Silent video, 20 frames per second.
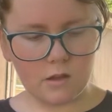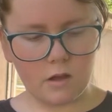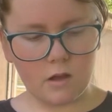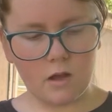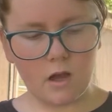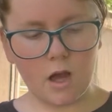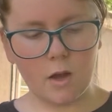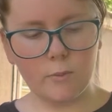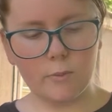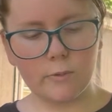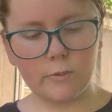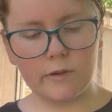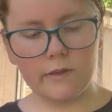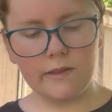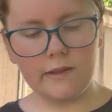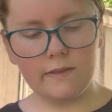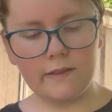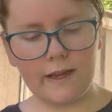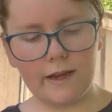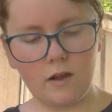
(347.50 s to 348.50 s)
up
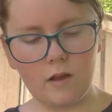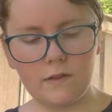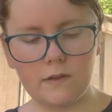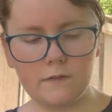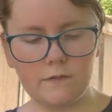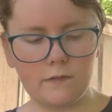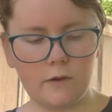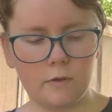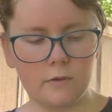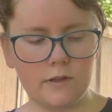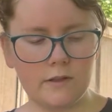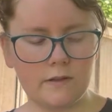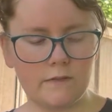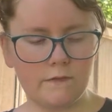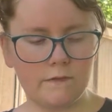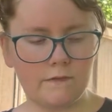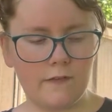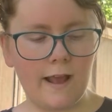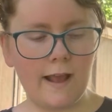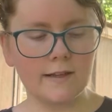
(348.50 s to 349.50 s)
really late on the phone, and the
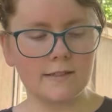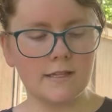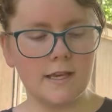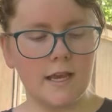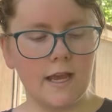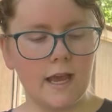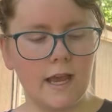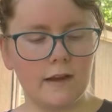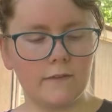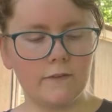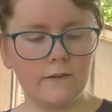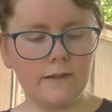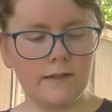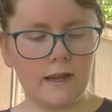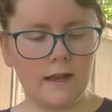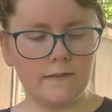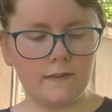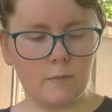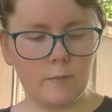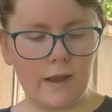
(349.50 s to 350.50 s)
fact every
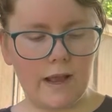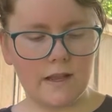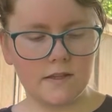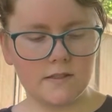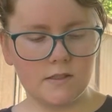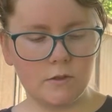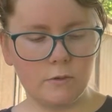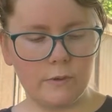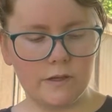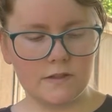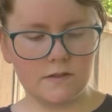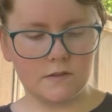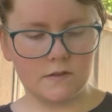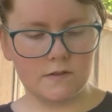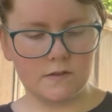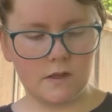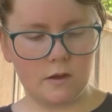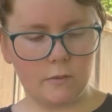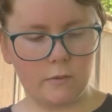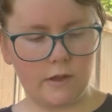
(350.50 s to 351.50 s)
night the past two weeks or
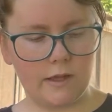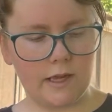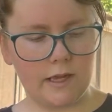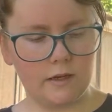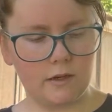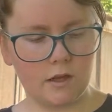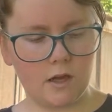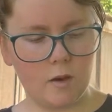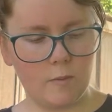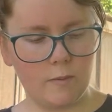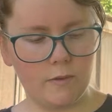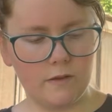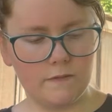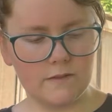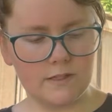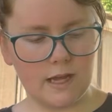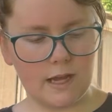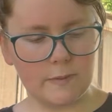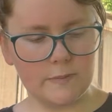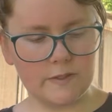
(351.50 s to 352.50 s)
so, and a couple of
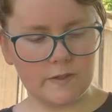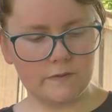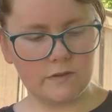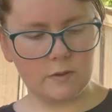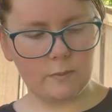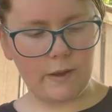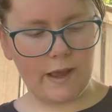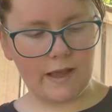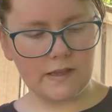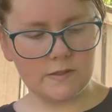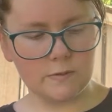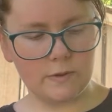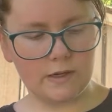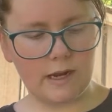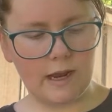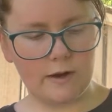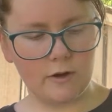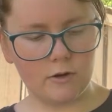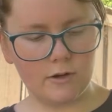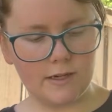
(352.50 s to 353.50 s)
times over the past week,
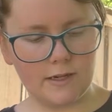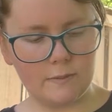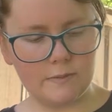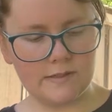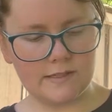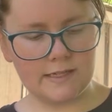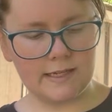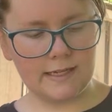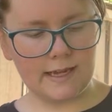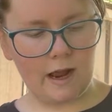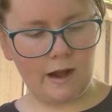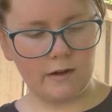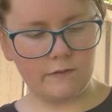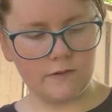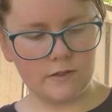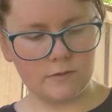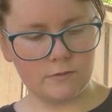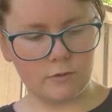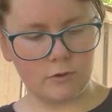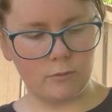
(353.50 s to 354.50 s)
I heard him sneak out of
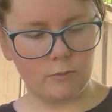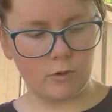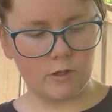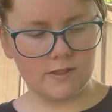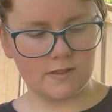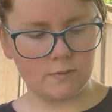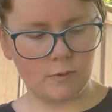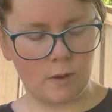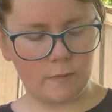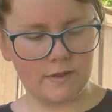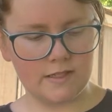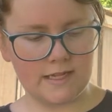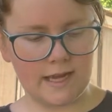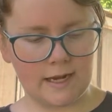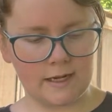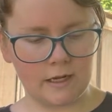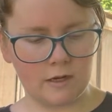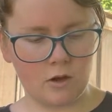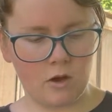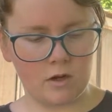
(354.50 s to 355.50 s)
his room once mom and dad
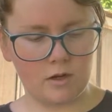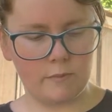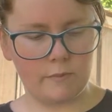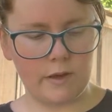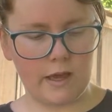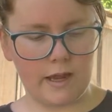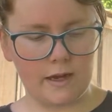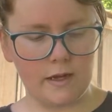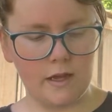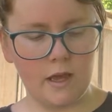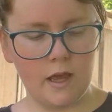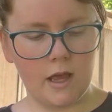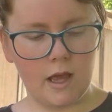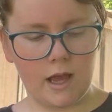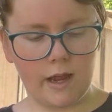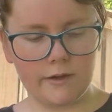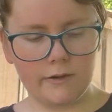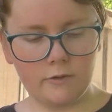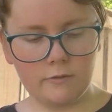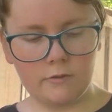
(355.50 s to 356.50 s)
had gone to bed.
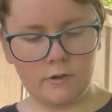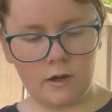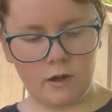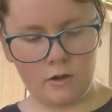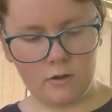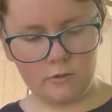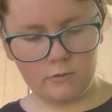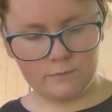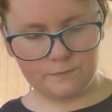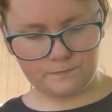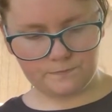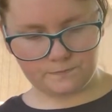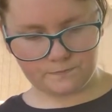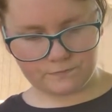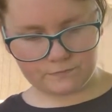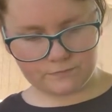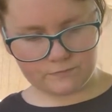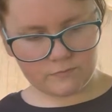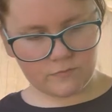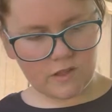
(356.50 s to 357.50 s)
I don't know
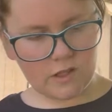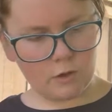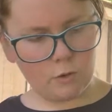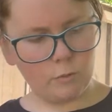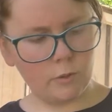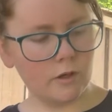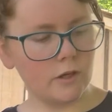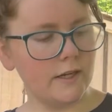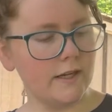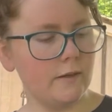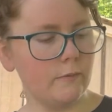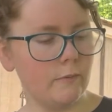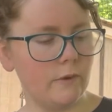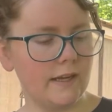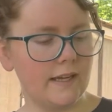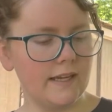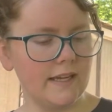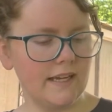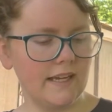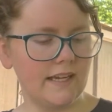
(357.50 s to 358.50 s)
where he
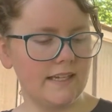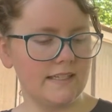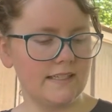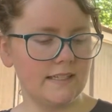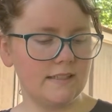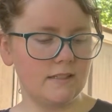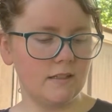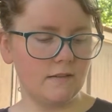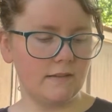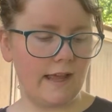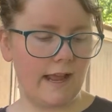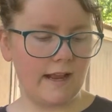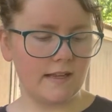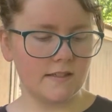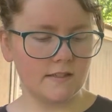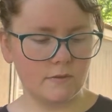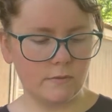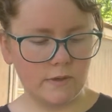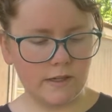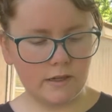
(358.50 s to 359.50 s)
went. He did the
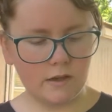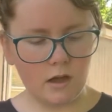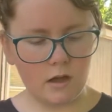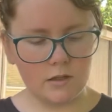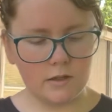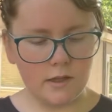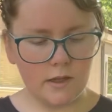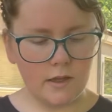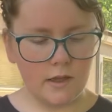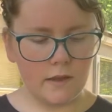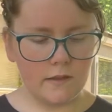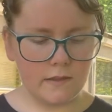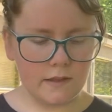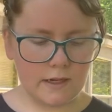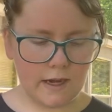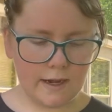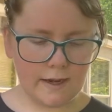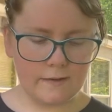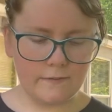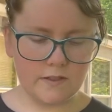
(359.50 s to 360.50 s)
last week on the
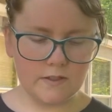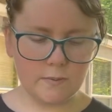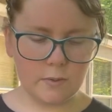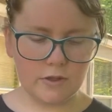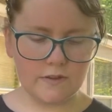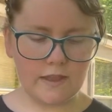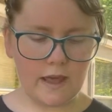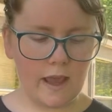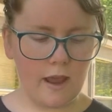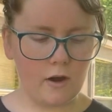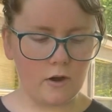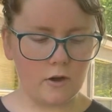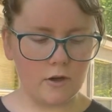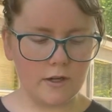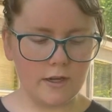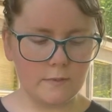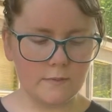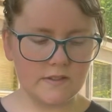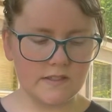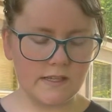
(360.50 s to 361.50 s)
night of his birthday. I heard
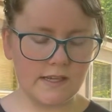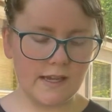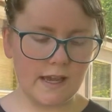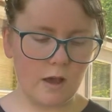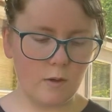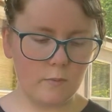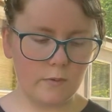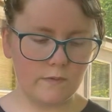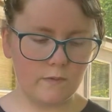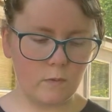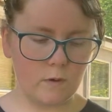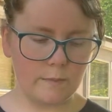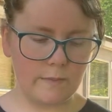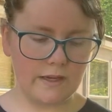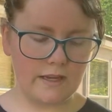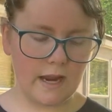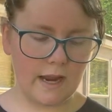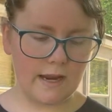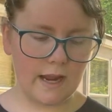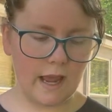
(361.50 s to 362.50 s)
him sneak out before
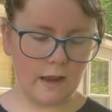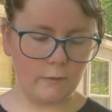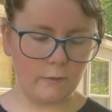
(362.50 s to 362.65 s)
midnight. I